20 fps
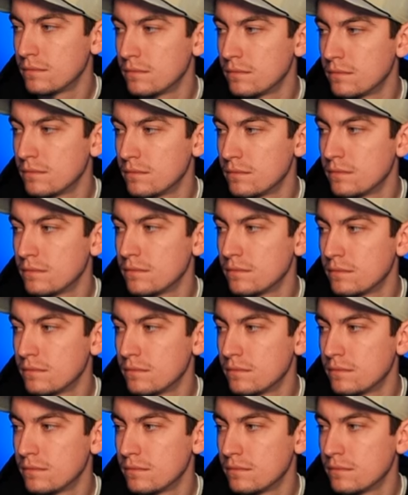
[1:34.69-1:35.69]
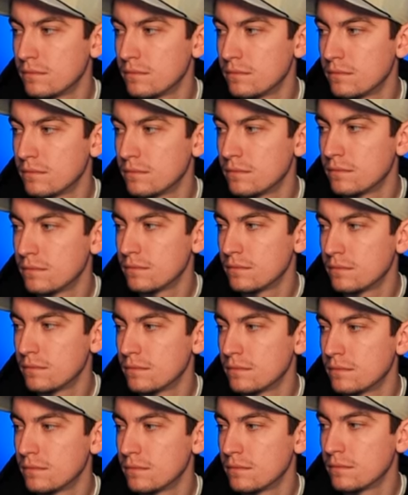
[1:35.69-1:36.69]

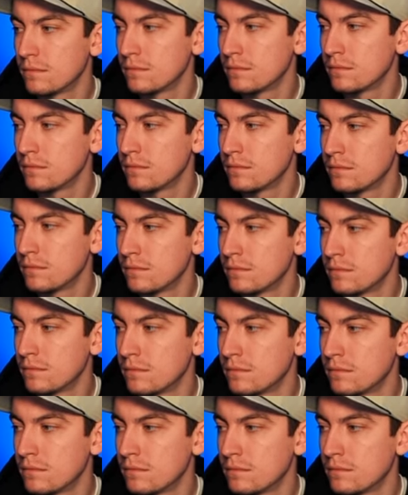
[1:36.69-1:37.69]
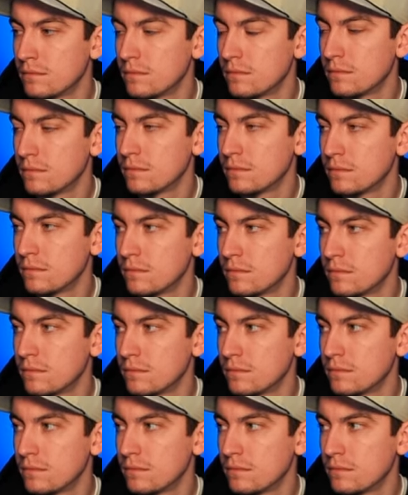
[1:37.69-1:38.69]

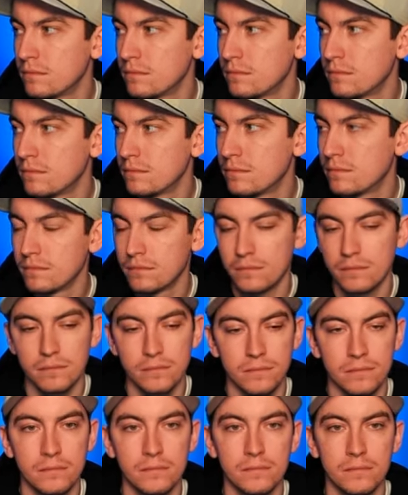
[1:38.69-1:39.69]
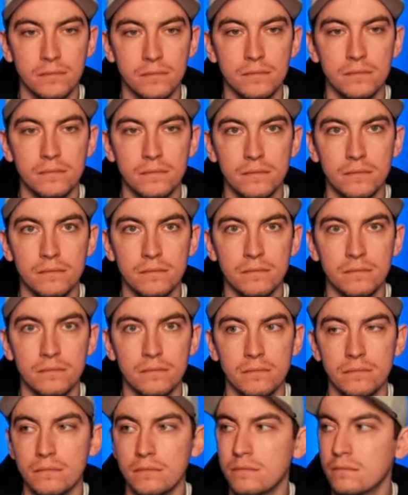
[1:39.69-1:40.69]

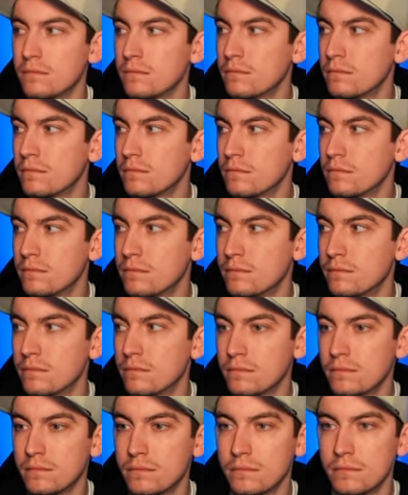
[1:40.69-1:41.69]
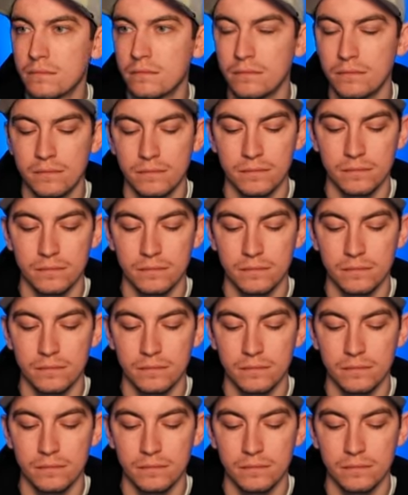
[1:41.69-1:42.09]
No words are spoken by the person on screen.